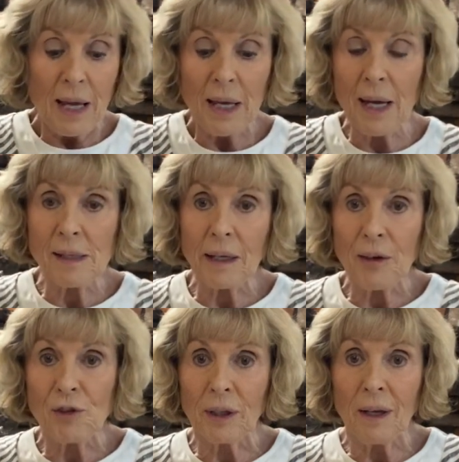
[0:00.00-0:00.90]

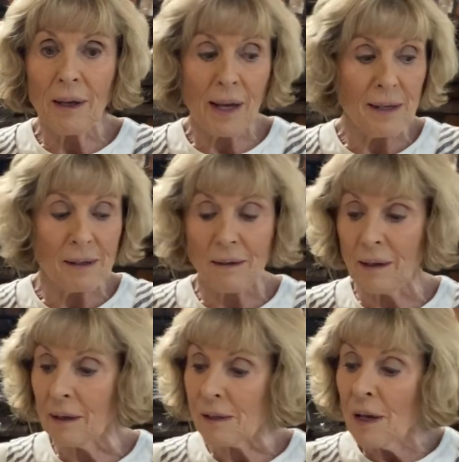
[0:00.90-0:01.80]
Easy chicken
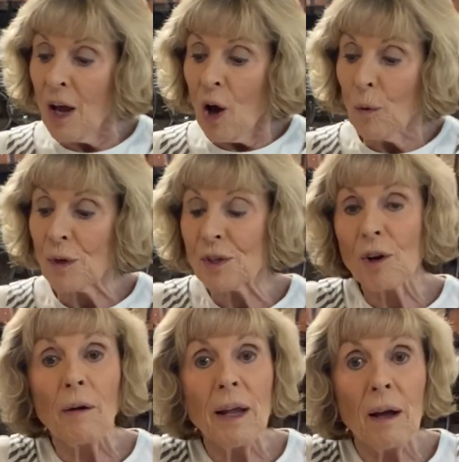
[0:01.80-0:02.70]
quesadillas. We're
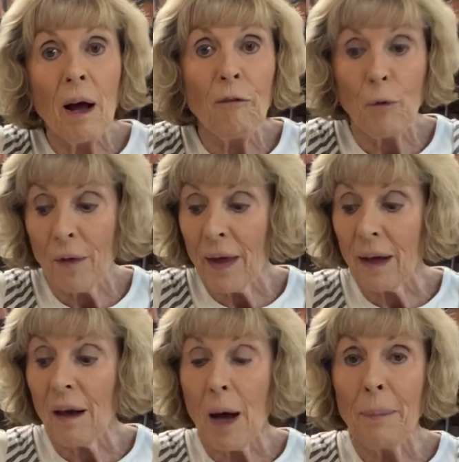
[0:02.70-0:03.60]
starting off with
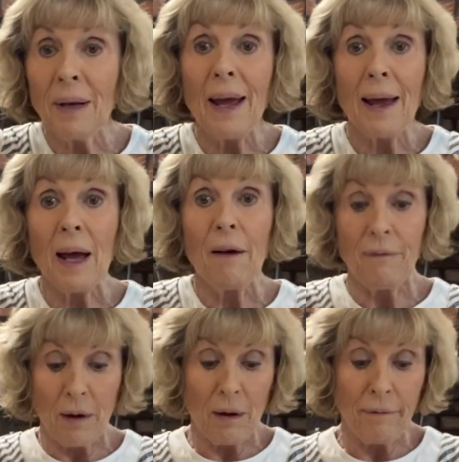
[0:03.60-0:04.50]
1.5
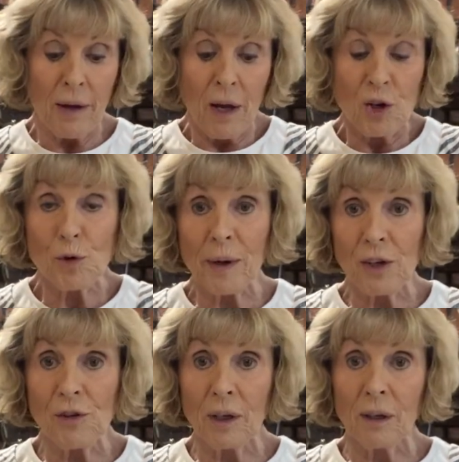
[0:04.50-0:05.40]
cups of
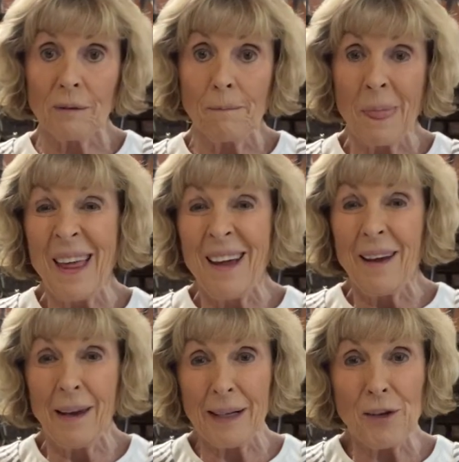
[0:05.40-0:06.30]
shredded chicken,
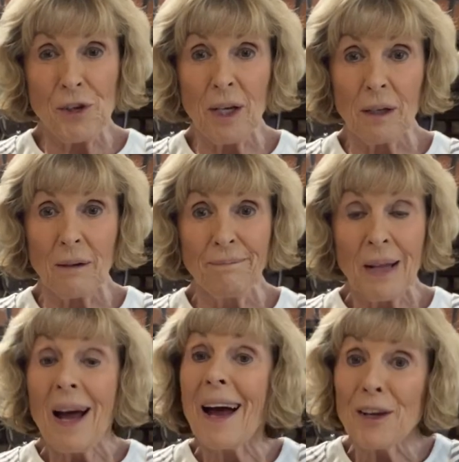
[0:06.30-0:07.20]
and I cheated.
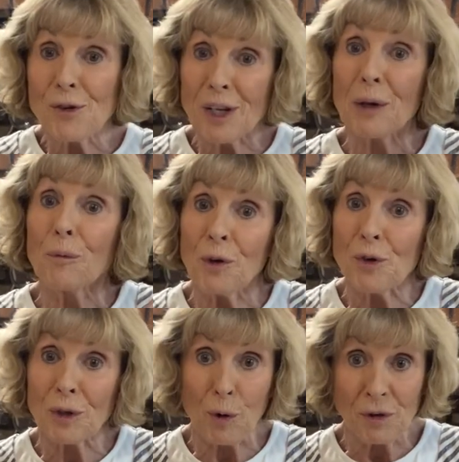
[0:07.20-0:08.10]
I used
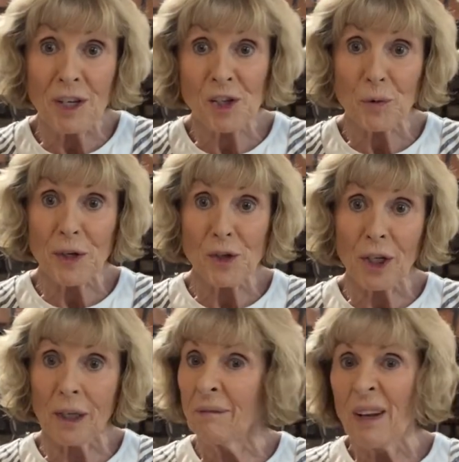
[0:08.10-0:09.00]
a rotisserie
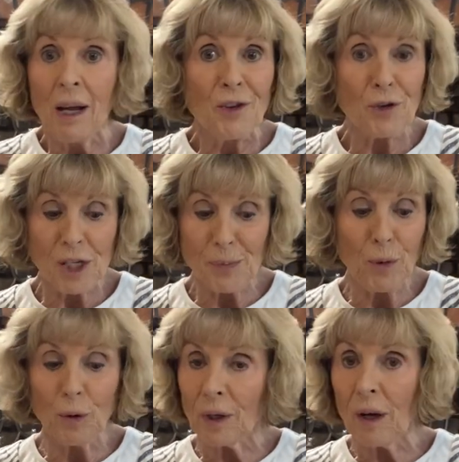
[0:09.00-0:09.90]
chicken, just
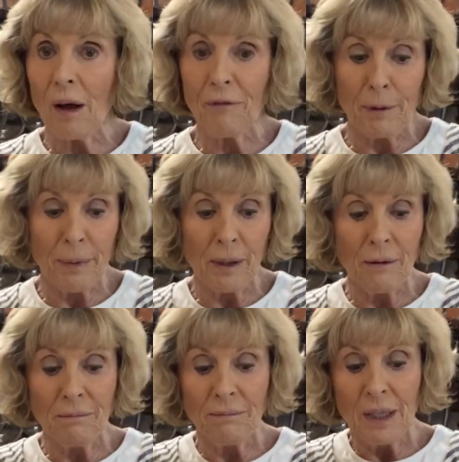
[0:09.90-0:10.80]
pulled it off the
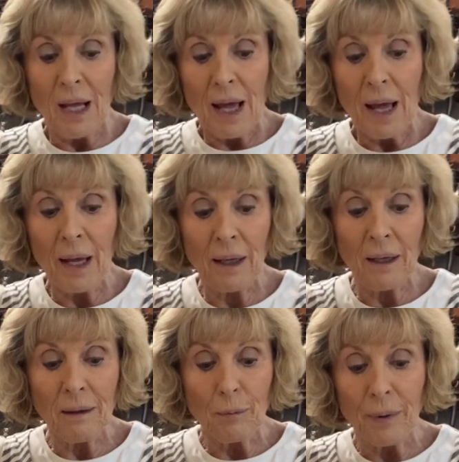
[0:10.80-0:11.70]
bone,
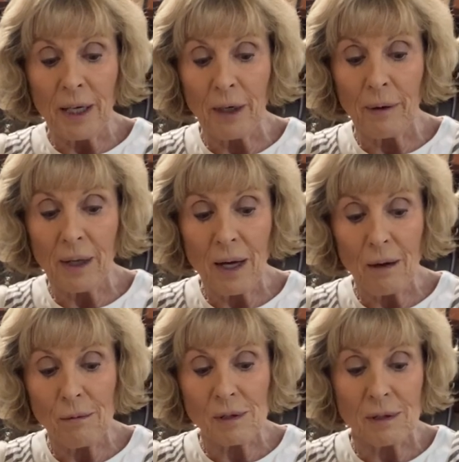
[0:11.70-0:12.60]
and here it
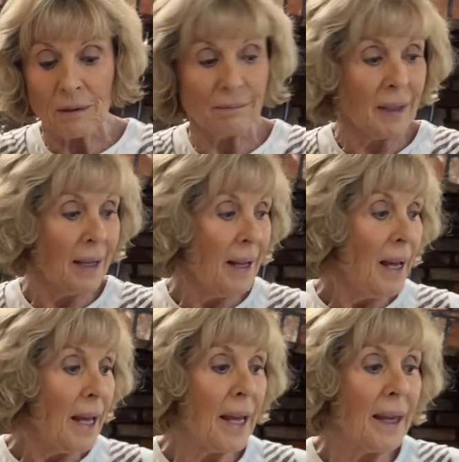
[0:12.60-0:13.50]
goes.
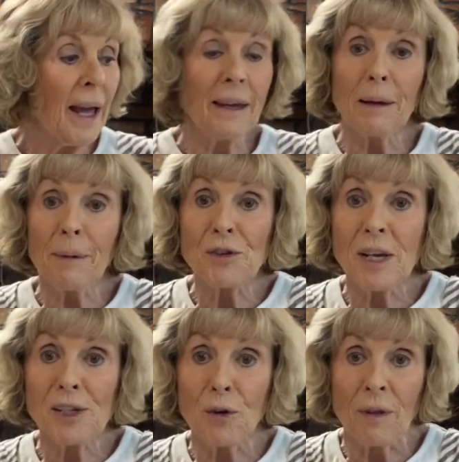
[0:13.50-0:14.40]
It can't get much
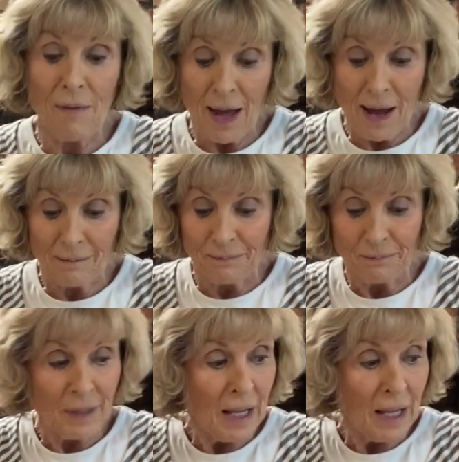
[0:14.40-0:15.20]
easier than that.